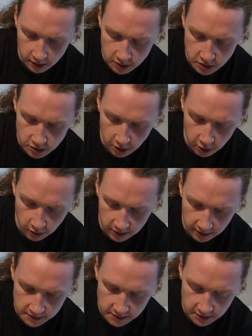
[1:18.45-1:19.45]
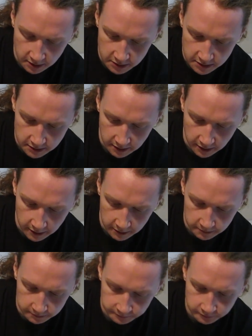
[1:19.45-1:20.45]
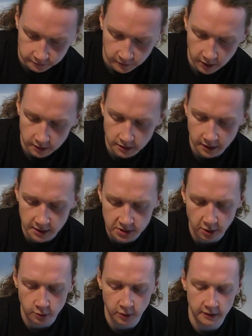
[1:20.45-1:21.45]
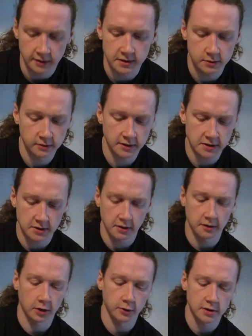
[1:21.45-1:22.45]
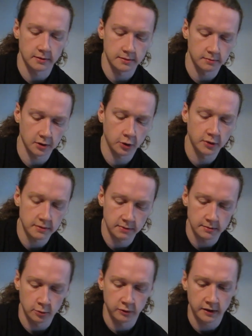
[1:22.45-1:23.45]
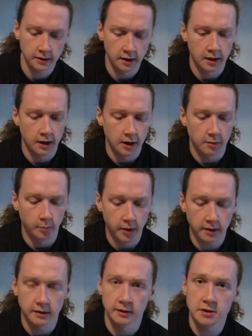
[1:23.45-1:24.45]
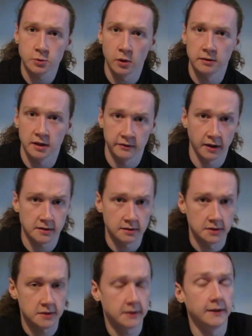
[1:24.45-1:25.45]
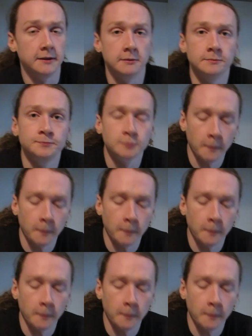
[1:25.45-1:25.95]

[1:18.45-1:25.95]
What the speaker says: So let's just let's start with this. This is not a Christmas movie, but it is one that I've actually seen